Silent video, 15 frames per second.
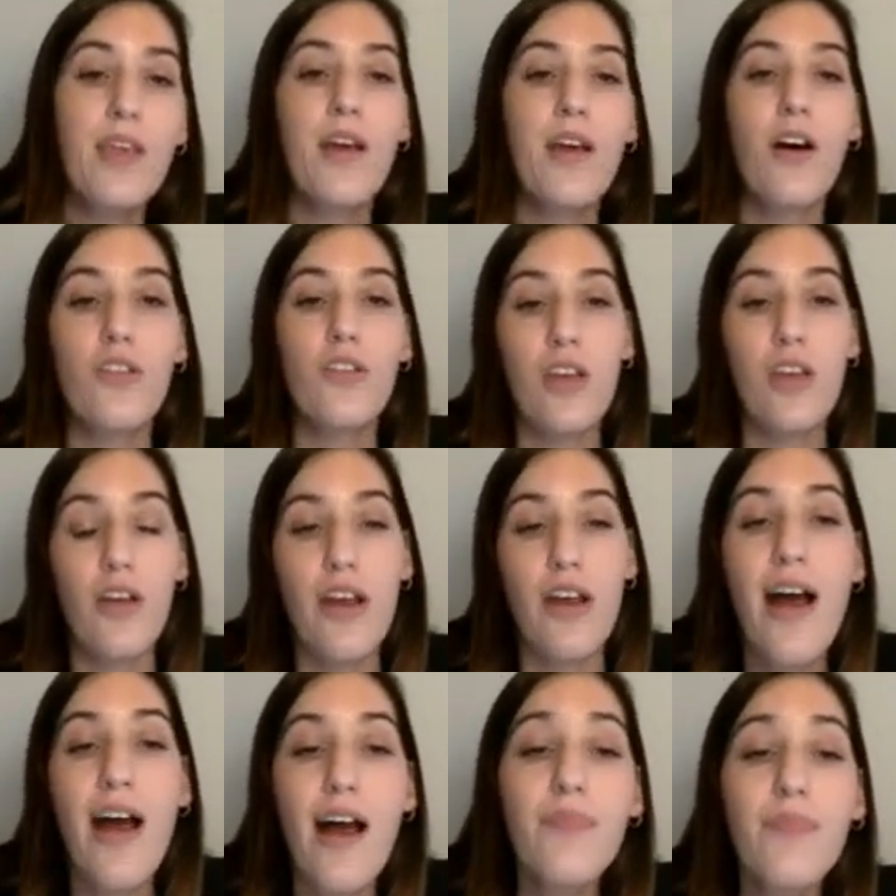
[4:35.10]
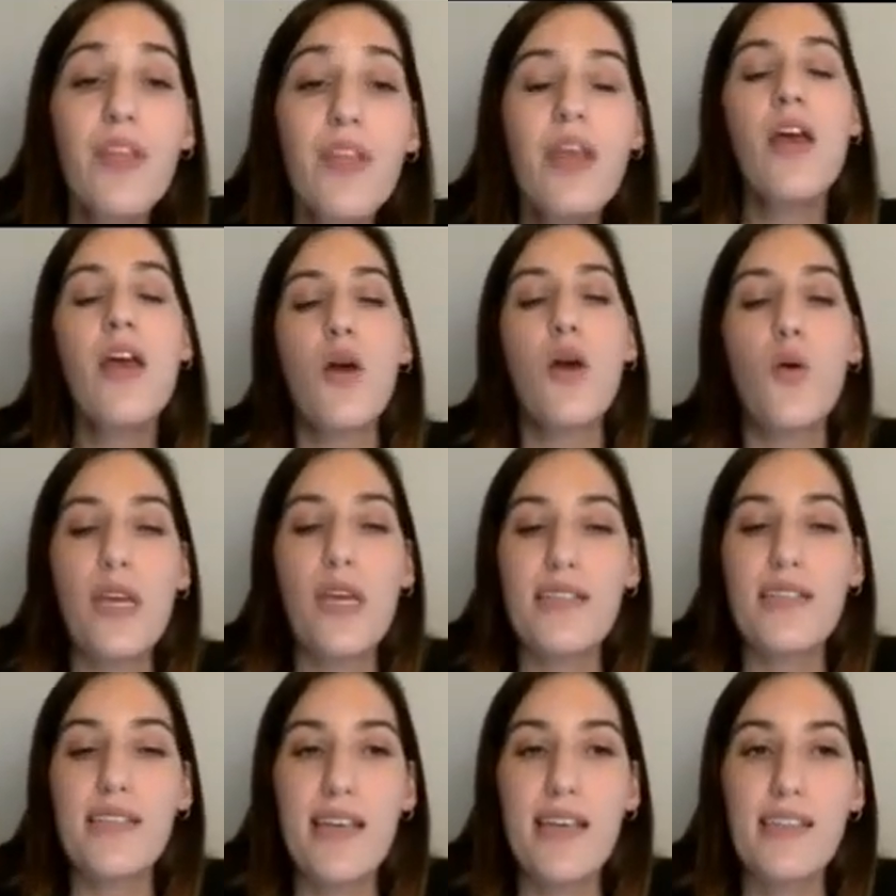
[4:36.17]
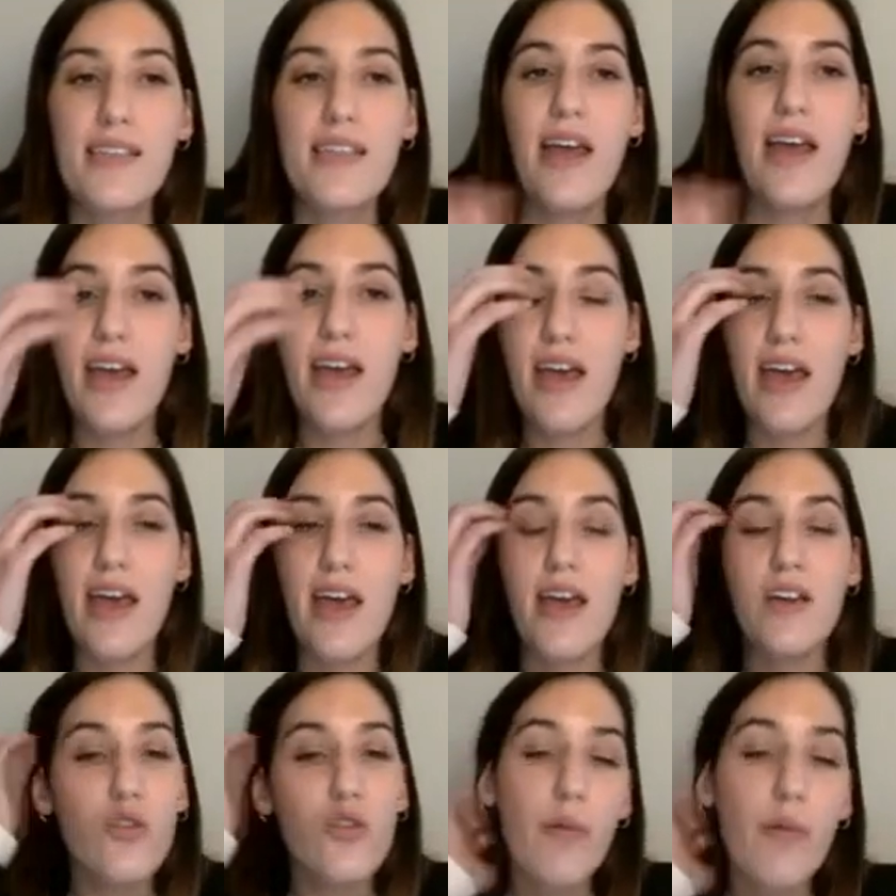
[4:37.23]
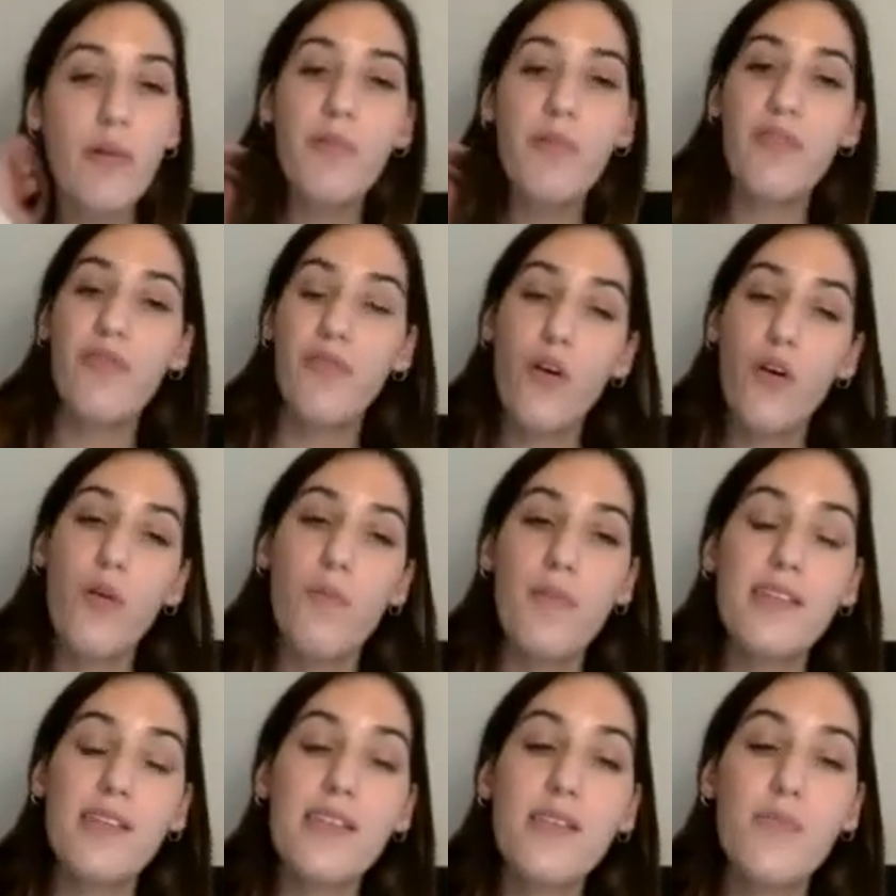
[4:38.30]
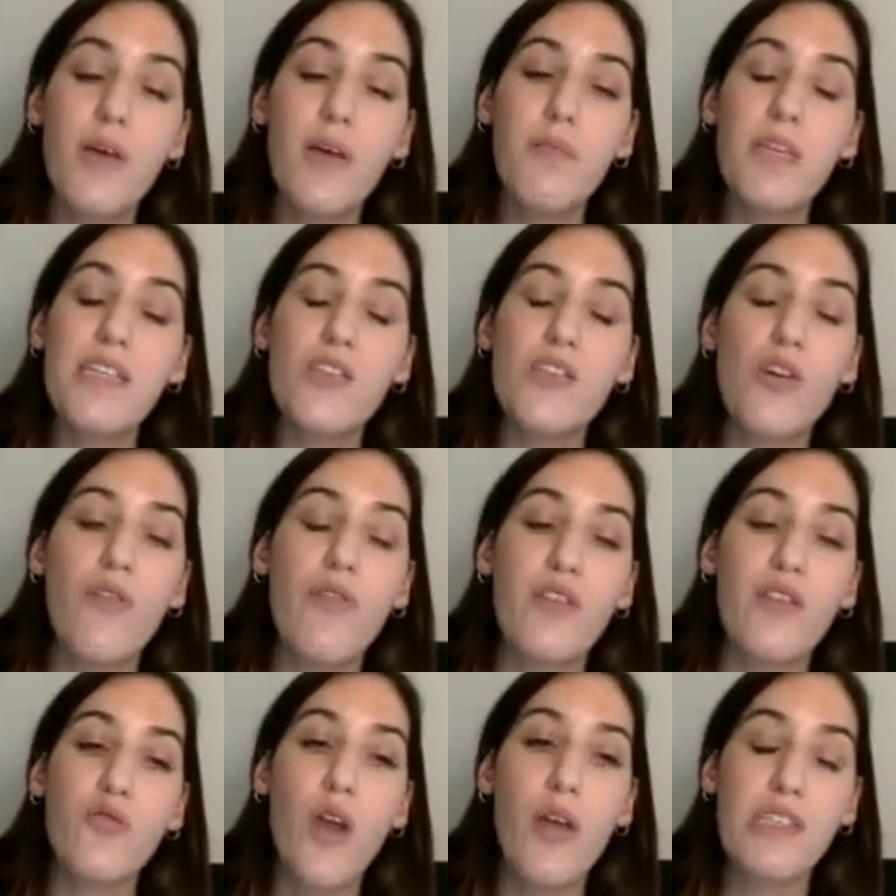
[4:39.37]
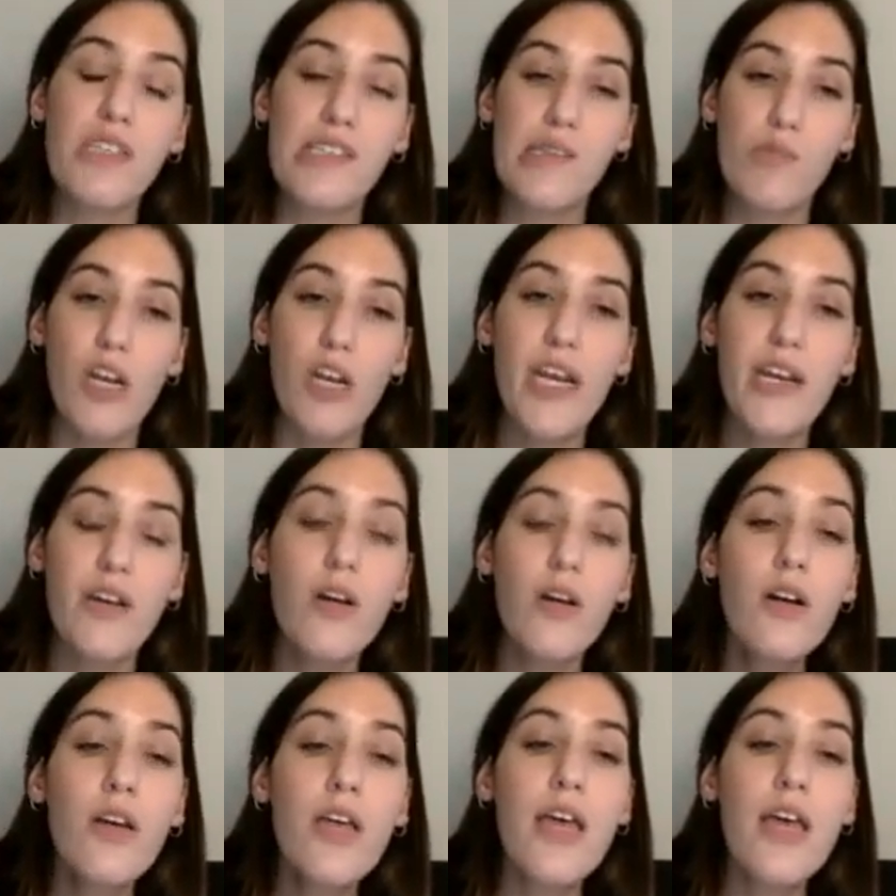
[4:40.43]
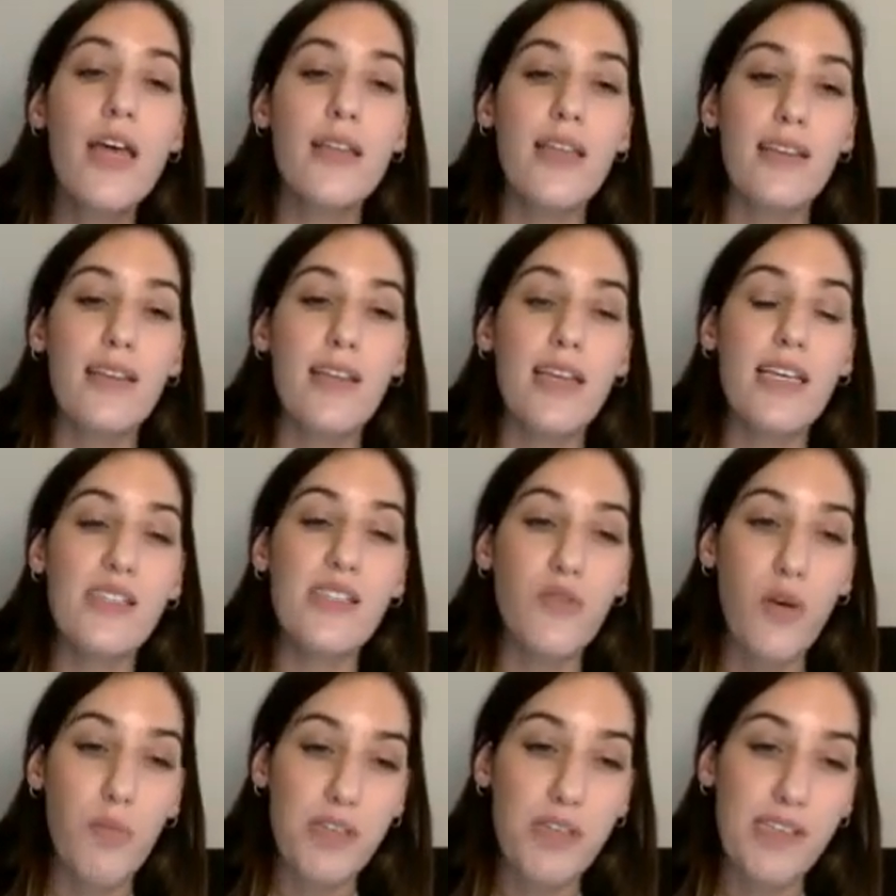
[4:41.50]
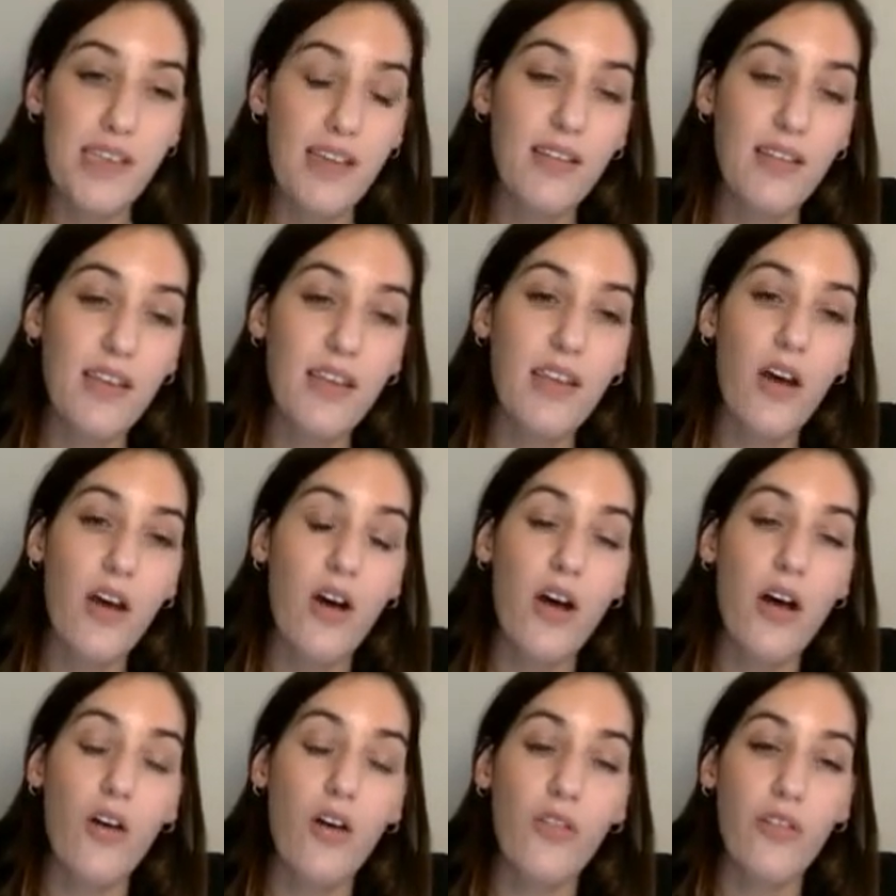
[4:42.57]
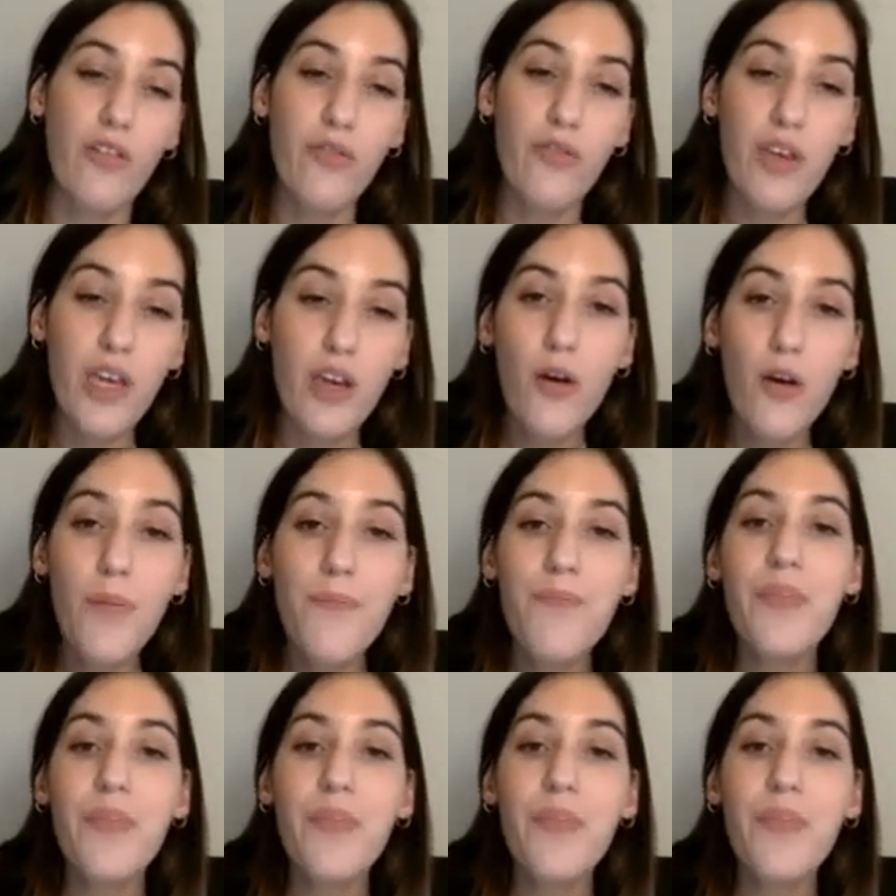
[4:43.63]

On the other hand, we assessed driving performance by means of a driving simulator that is represented on the figure.